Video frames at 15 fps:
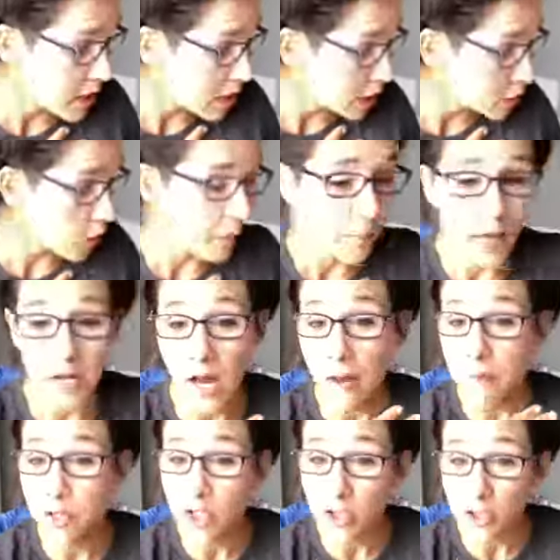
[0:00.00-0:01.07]
So I'm like, I'm
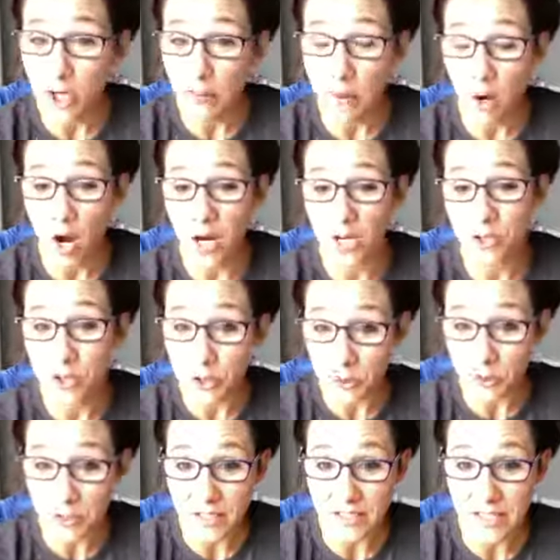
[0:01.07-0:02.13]
going to jump on,
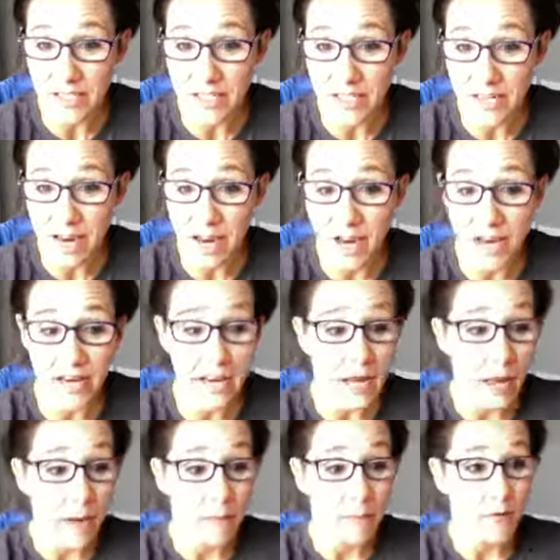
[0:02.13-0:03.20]
do this today
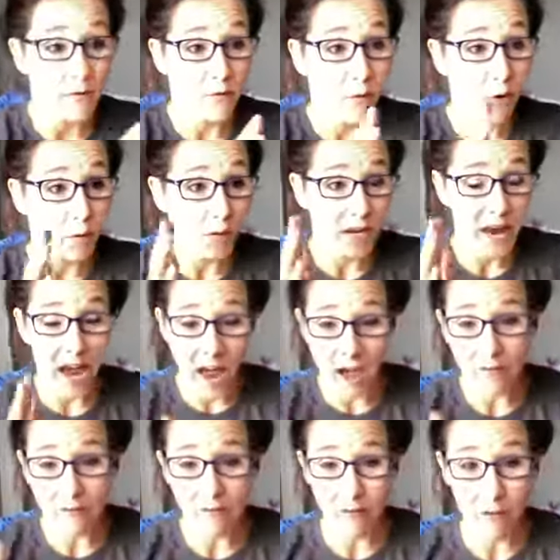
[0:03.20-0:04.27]
before we
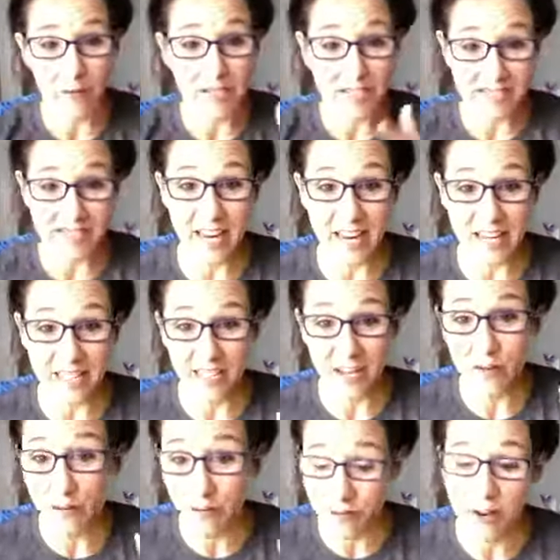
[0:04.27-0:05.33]
have 3 days
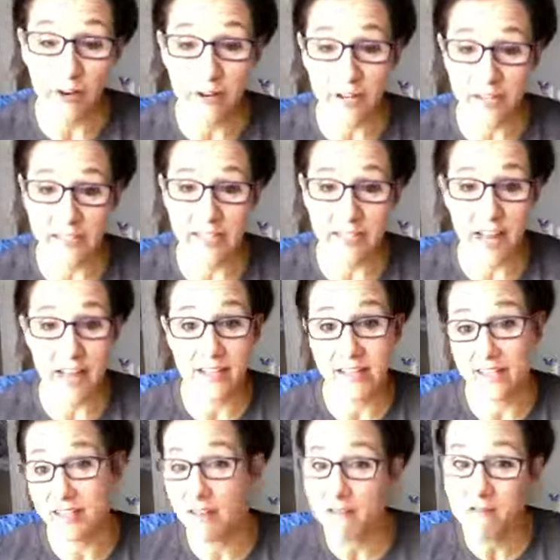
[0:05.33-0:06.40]
of very
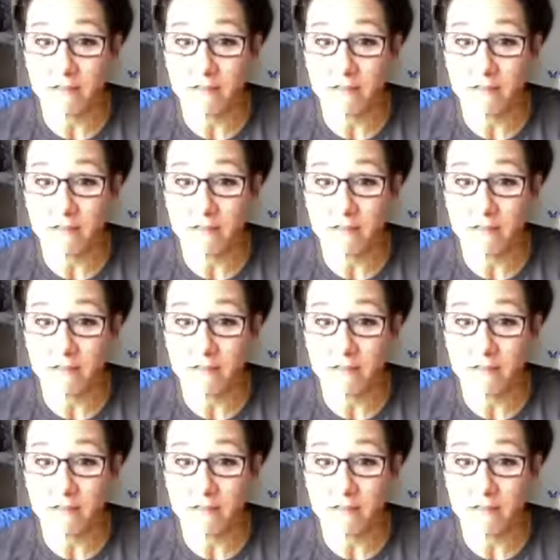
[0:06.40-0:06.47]
intense,